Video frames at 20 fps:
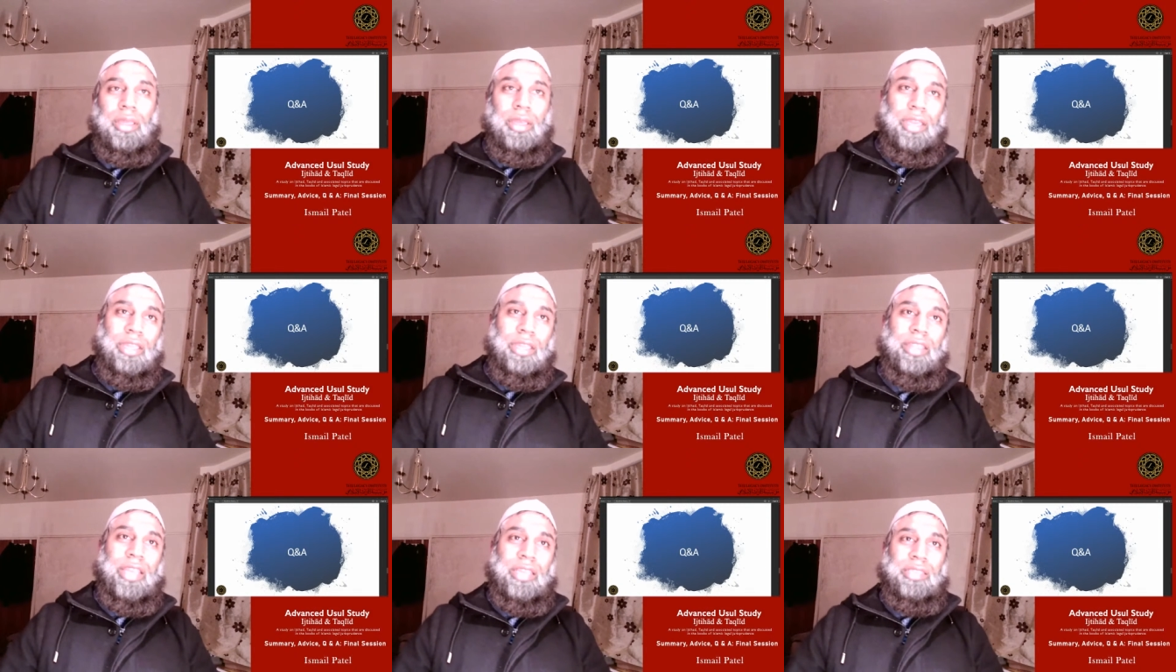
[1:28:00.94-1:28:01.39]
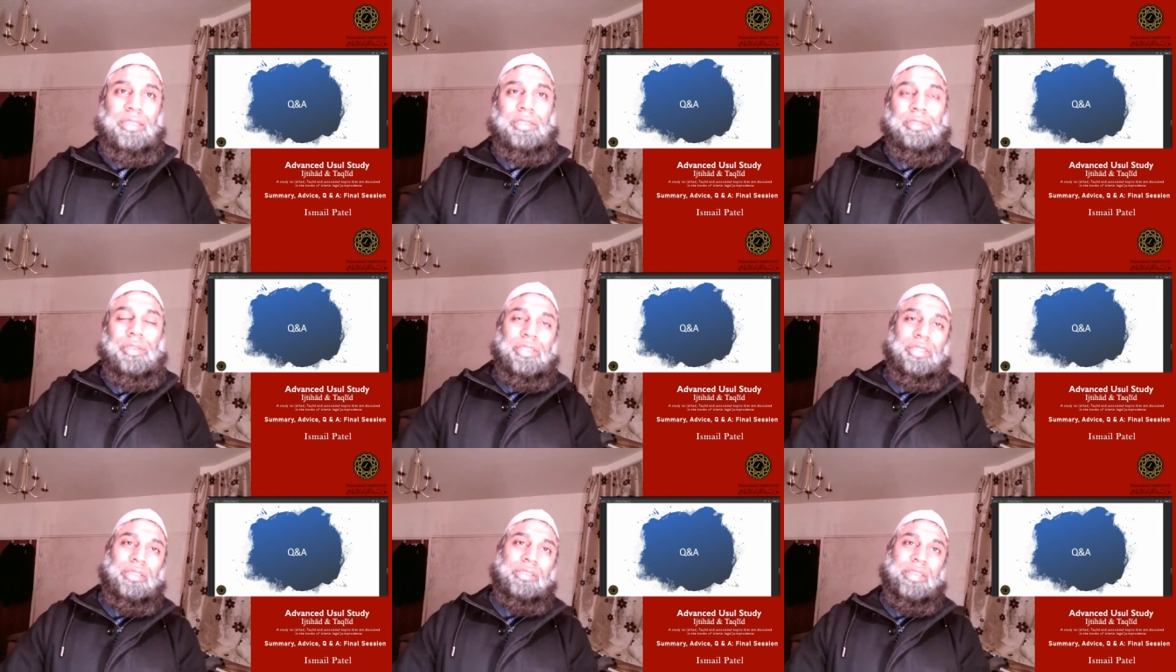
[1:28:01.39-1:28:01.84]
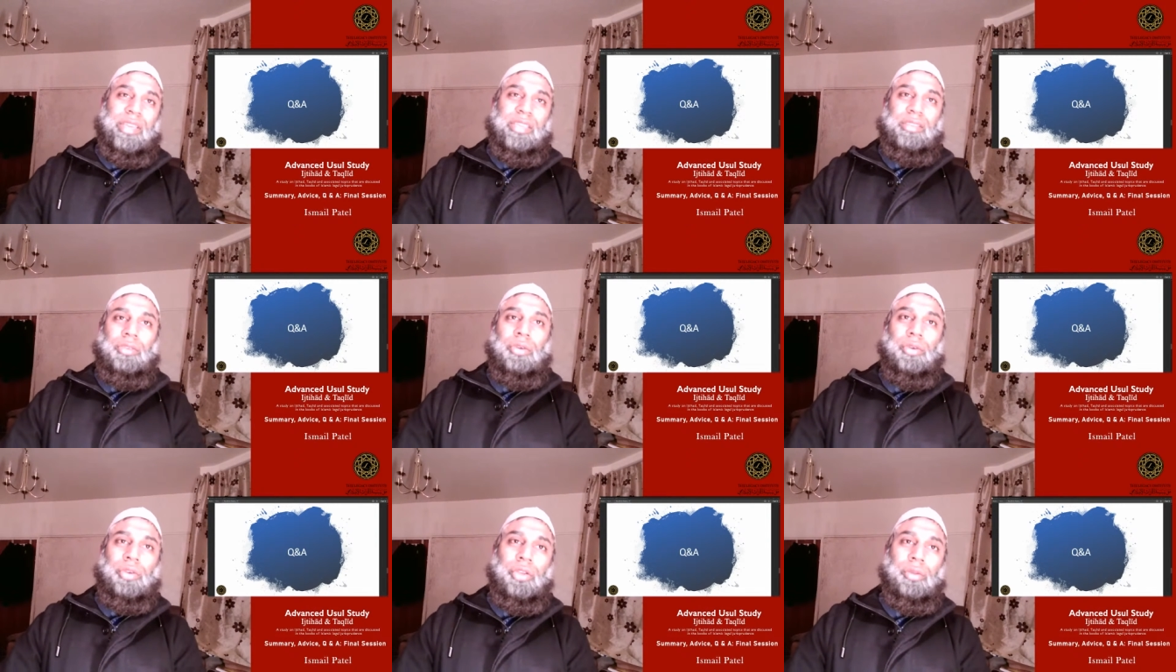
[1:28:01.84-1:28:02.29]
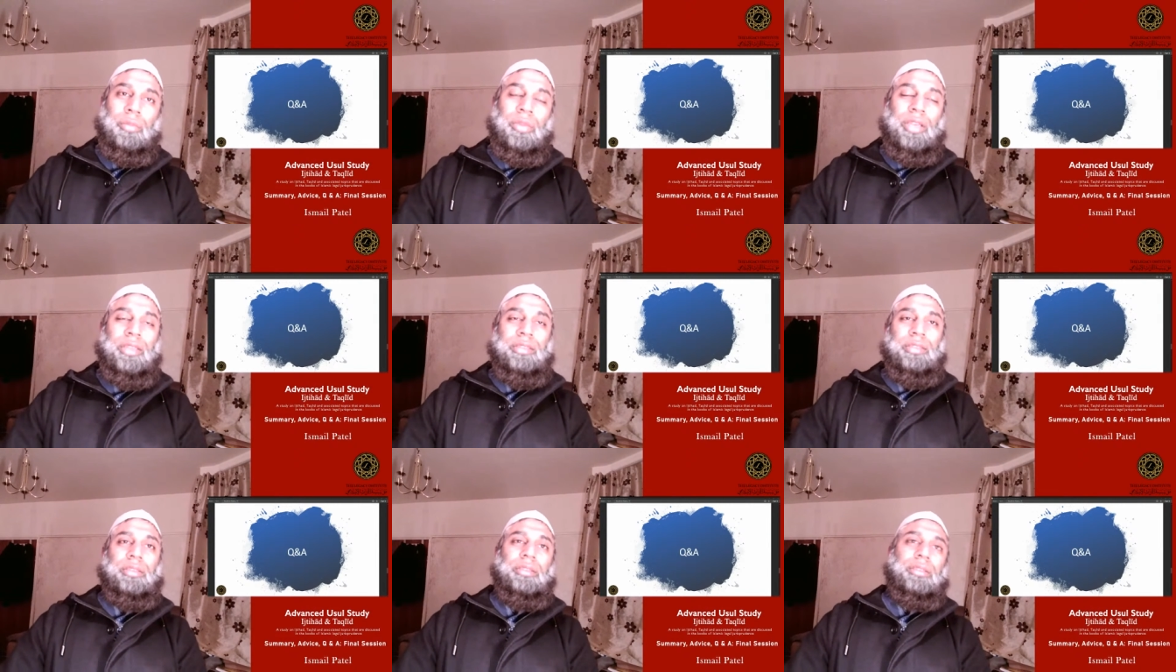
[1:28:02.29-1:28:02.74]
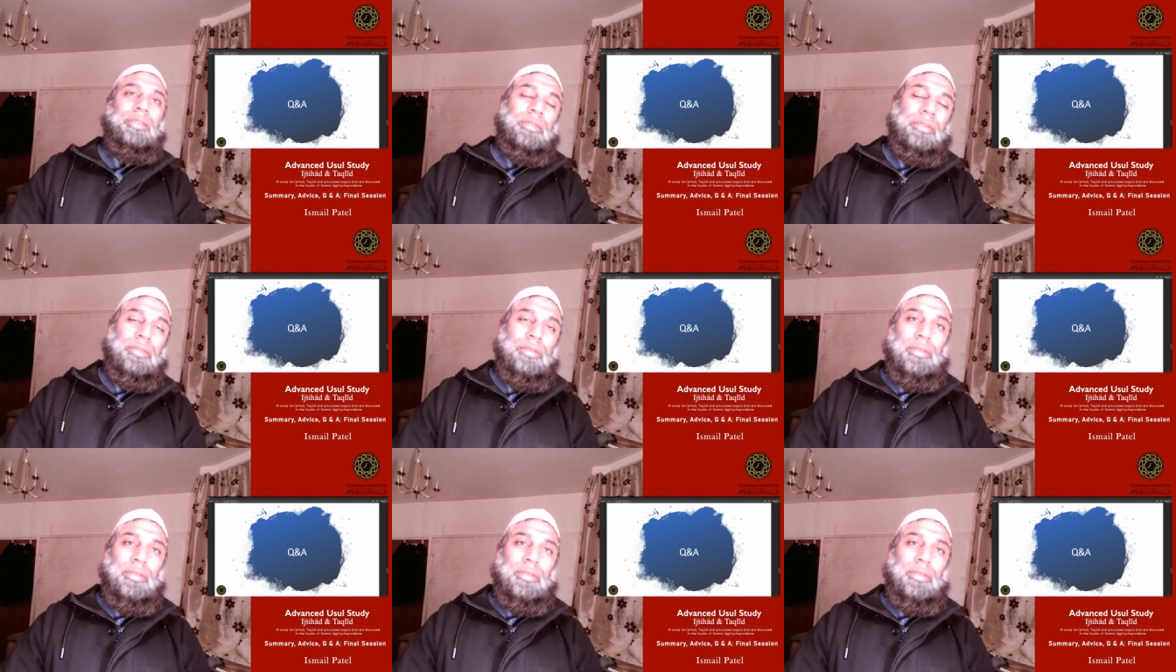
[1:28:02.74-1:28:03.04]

In that situation, there's no humility.